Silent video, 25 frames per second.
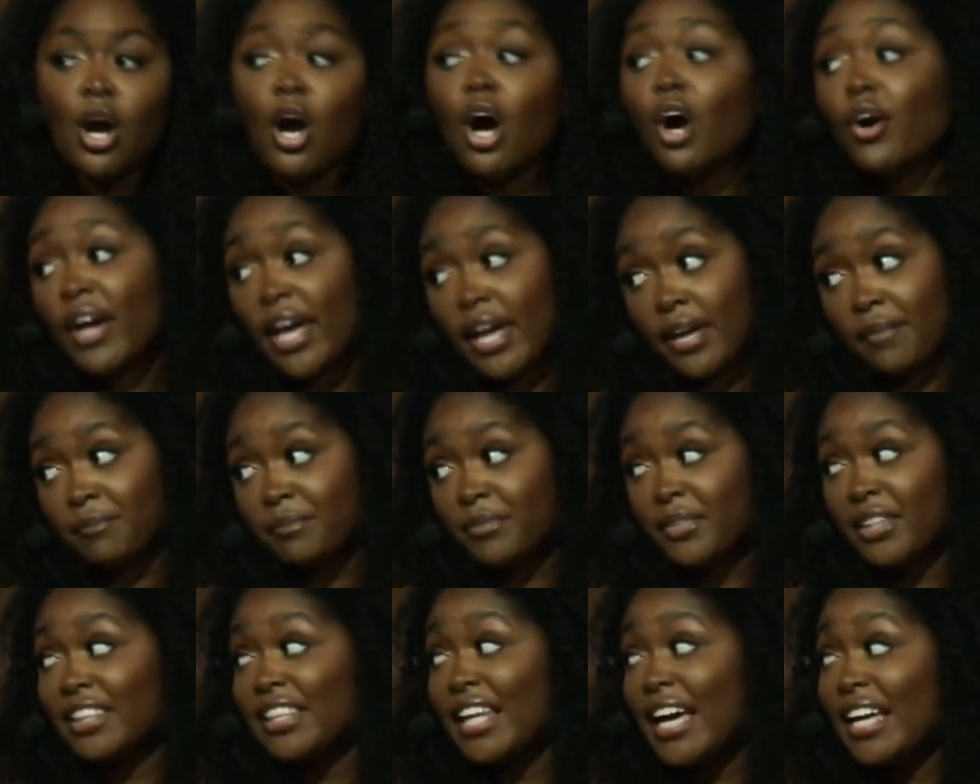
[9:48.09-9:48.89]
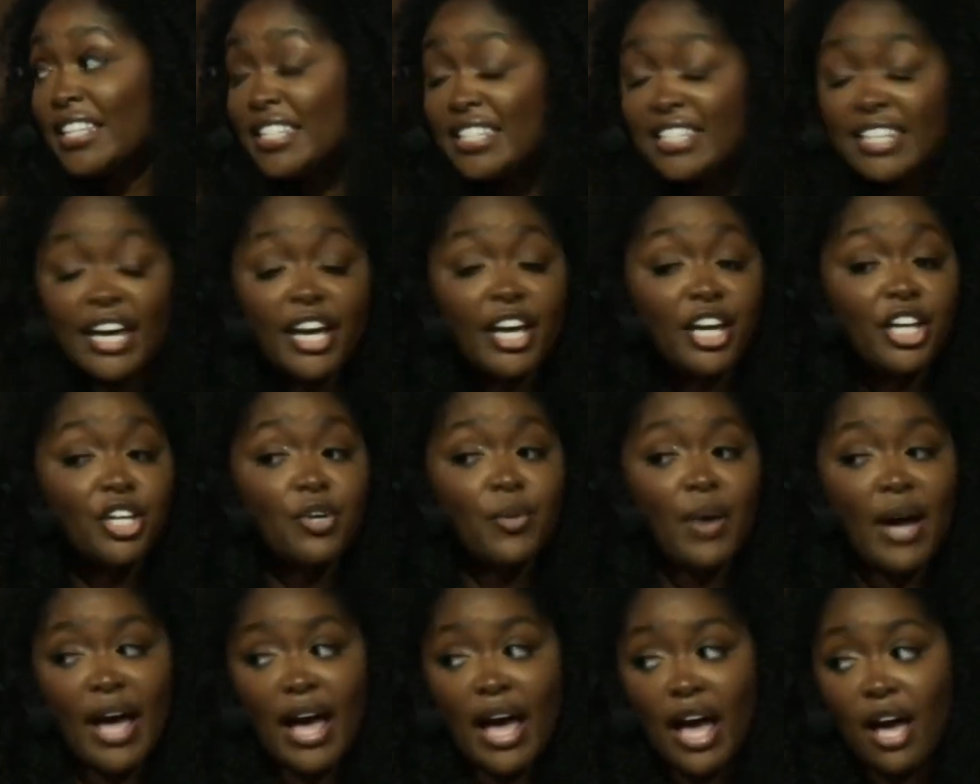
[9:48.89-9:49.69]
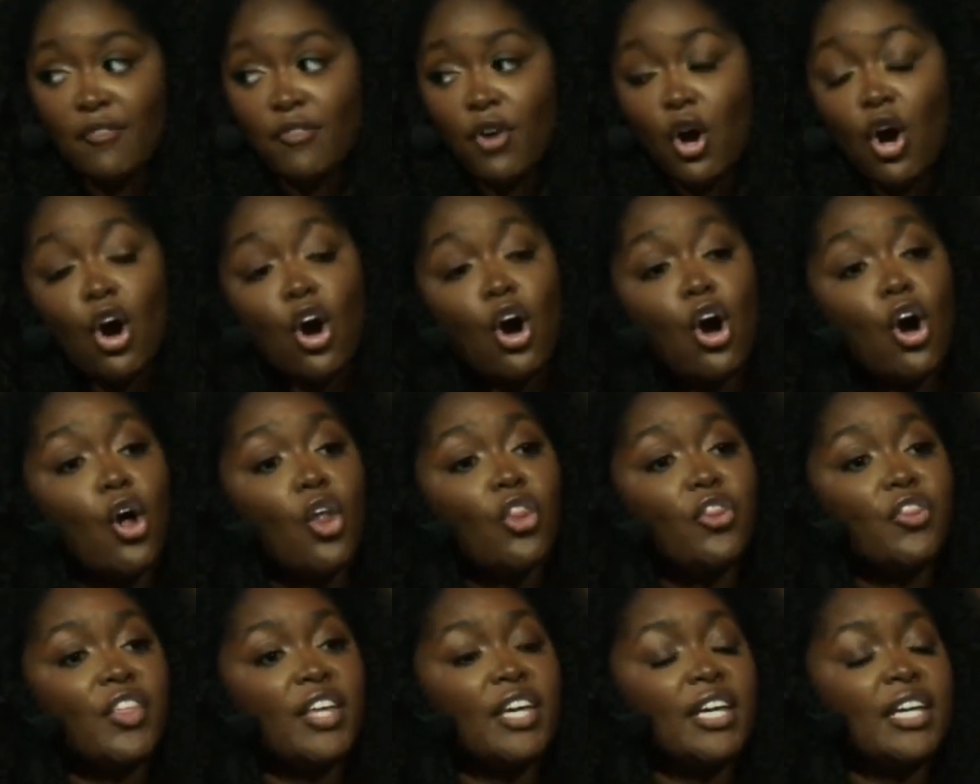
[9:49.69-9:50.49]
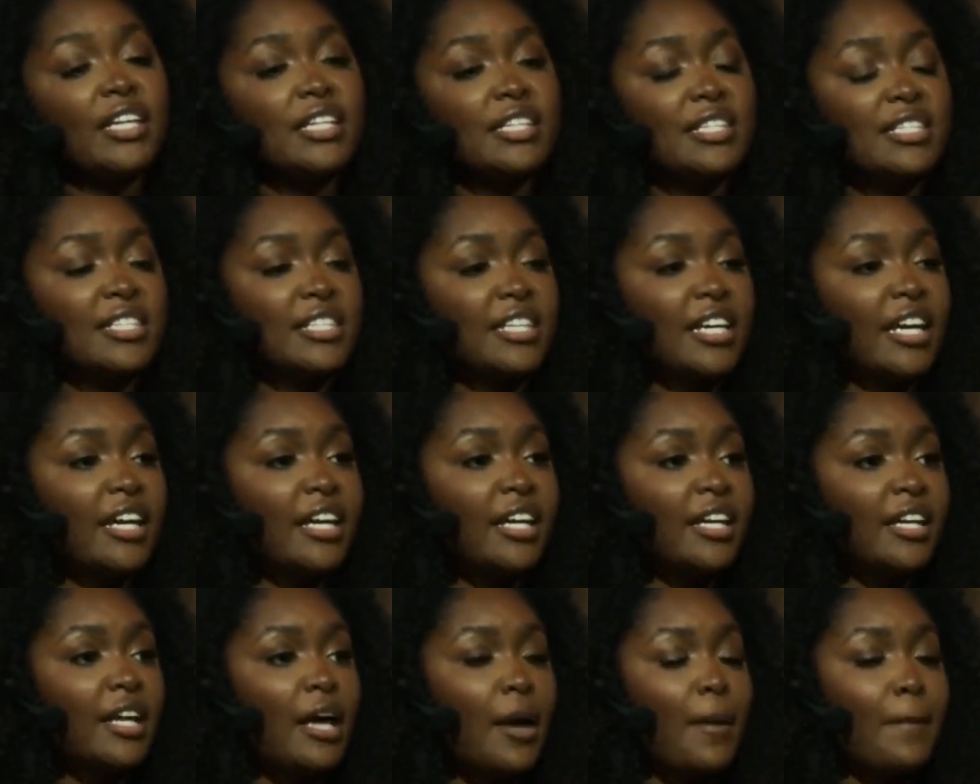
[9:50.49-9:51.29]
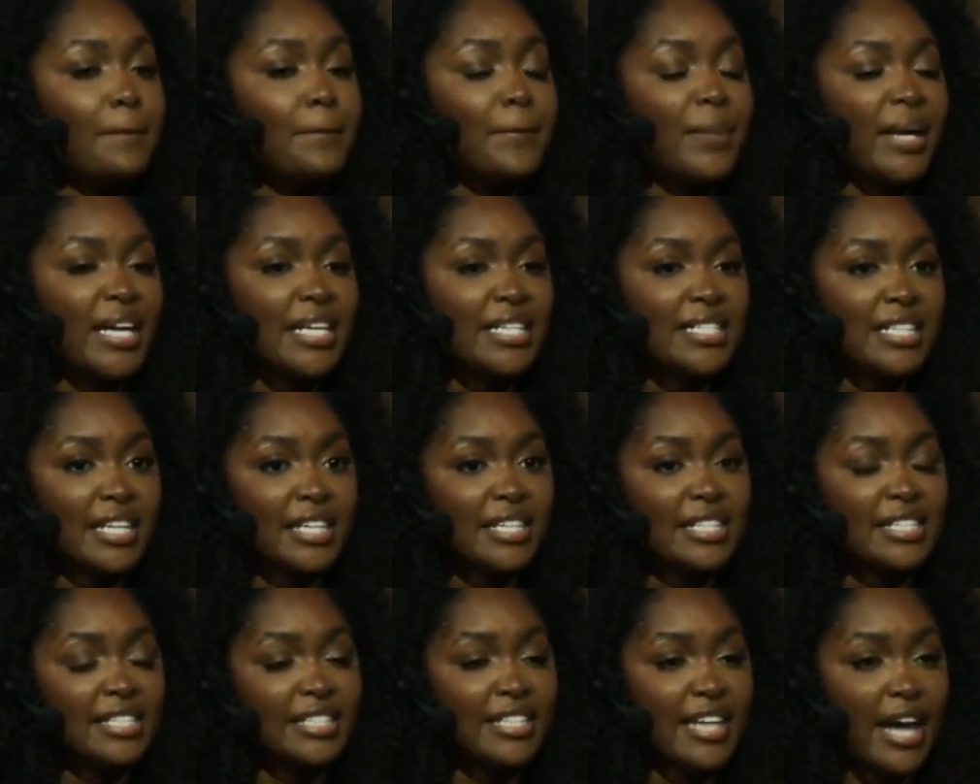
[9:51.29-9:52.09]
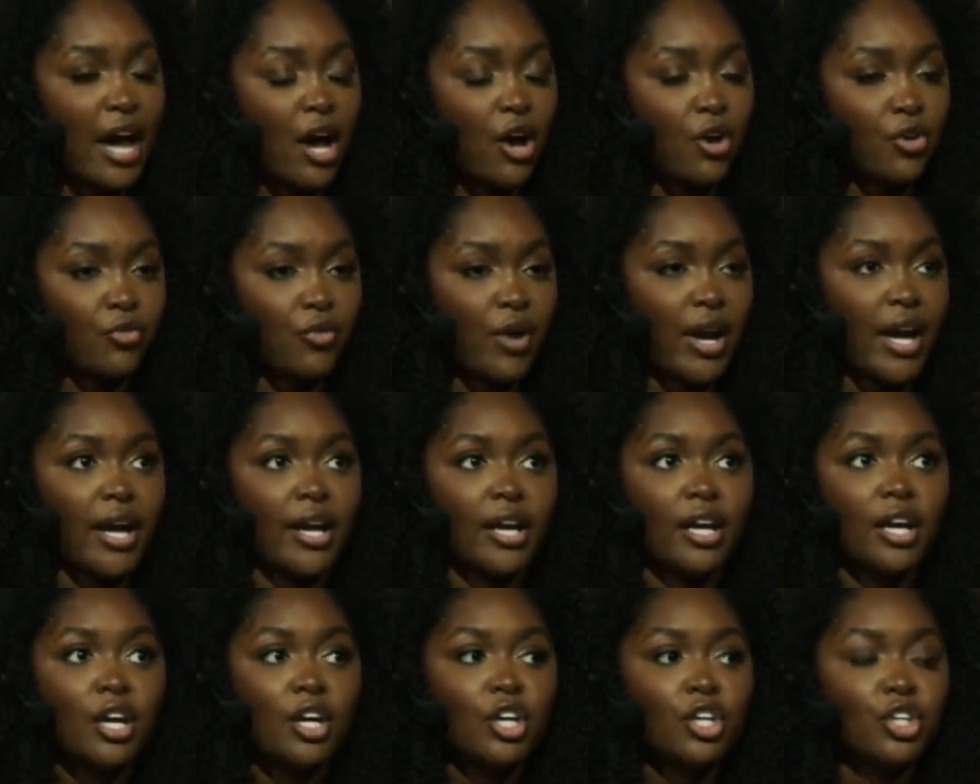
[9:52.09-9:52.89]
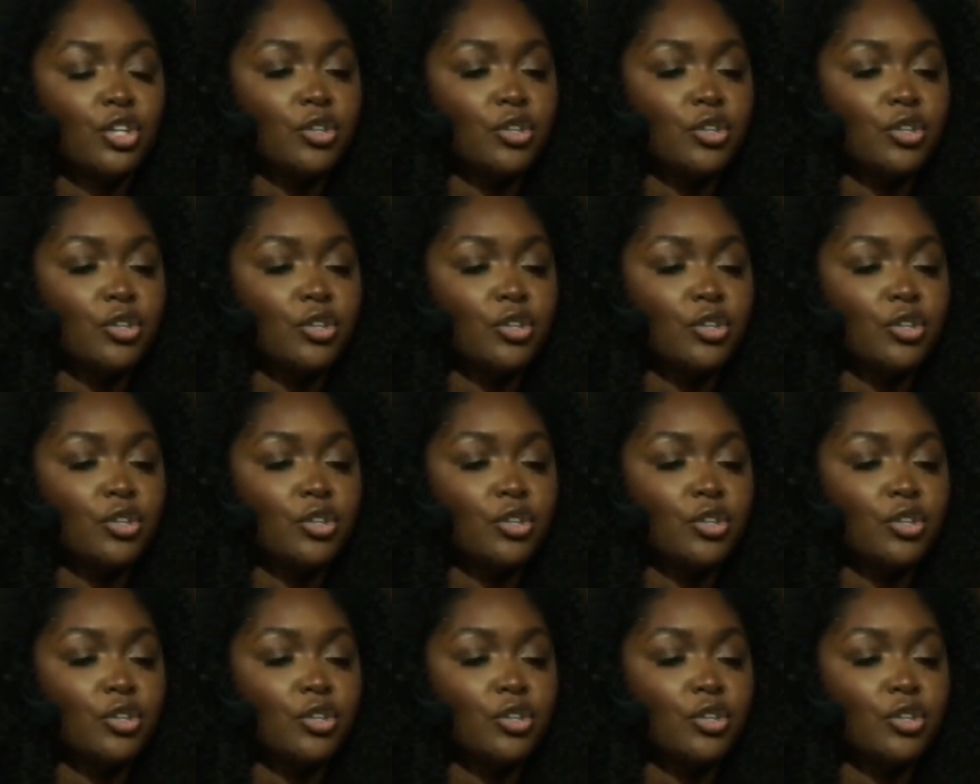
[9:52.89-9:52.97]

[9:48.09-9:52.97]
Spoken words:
Okay, let's say you have all the skin basics down, right?